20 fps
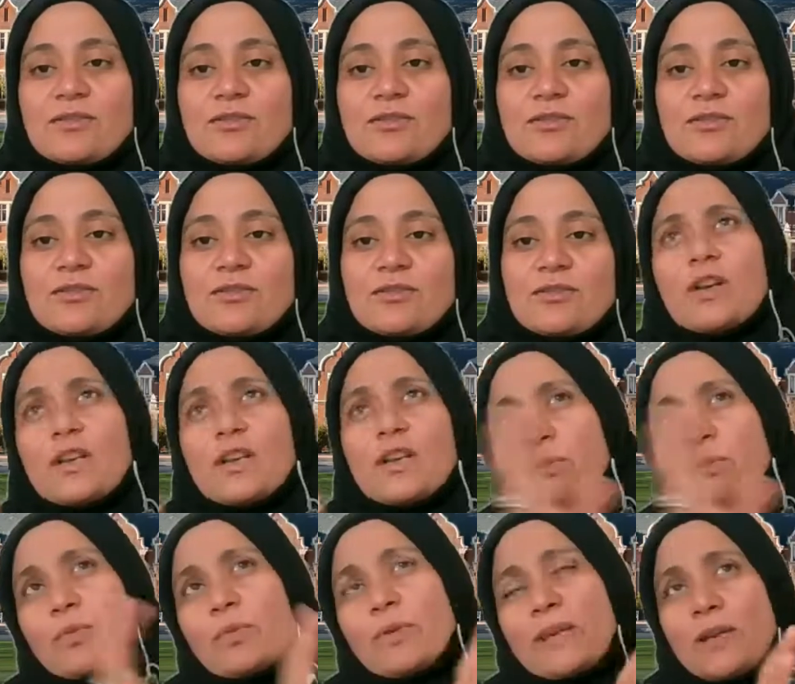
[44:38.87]
being
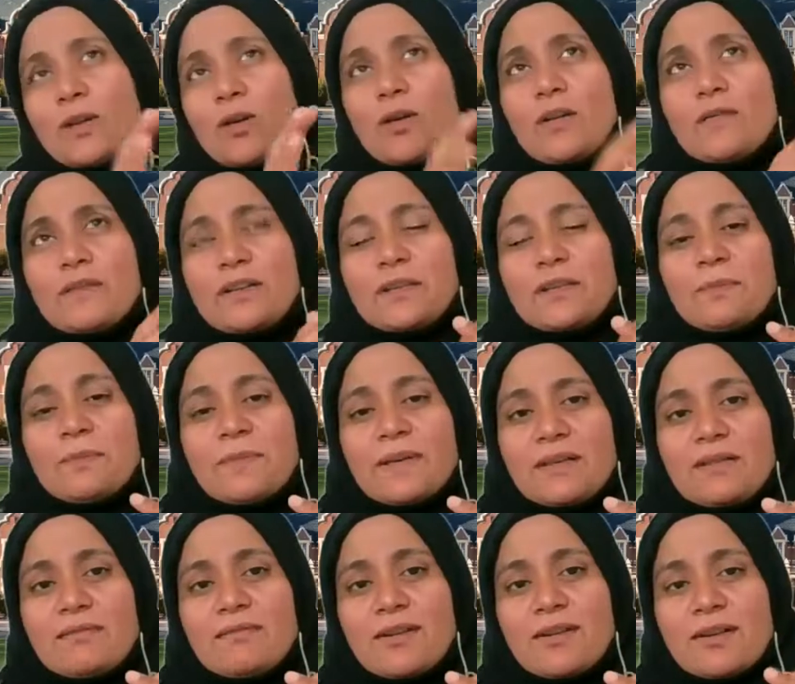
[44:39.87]
somewhat pre-COVID,
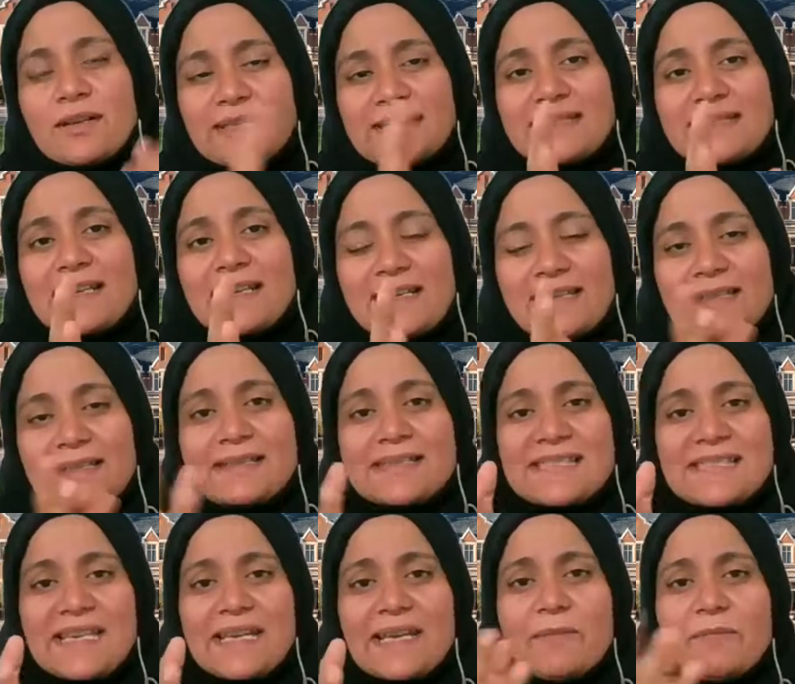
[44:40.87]
but not exactly the
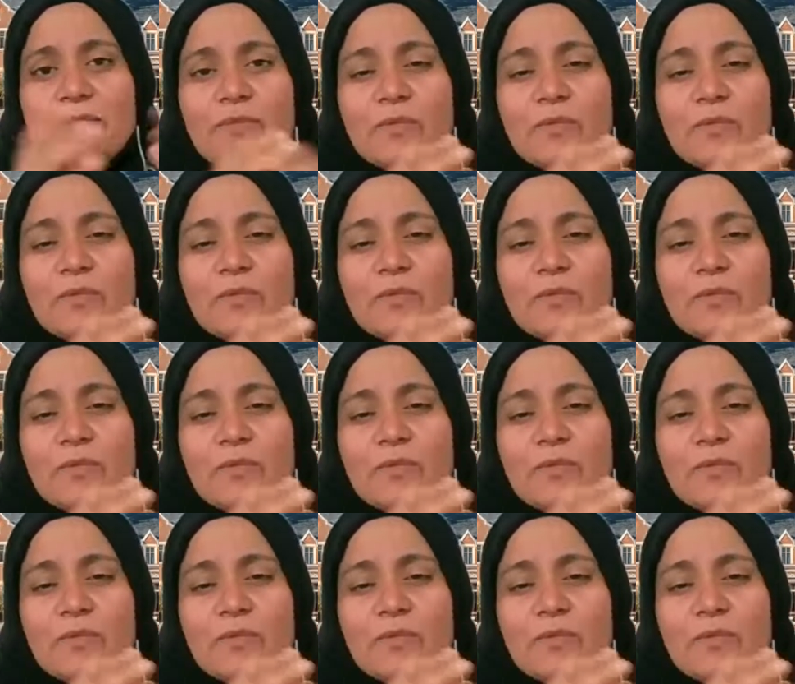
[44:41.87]
same.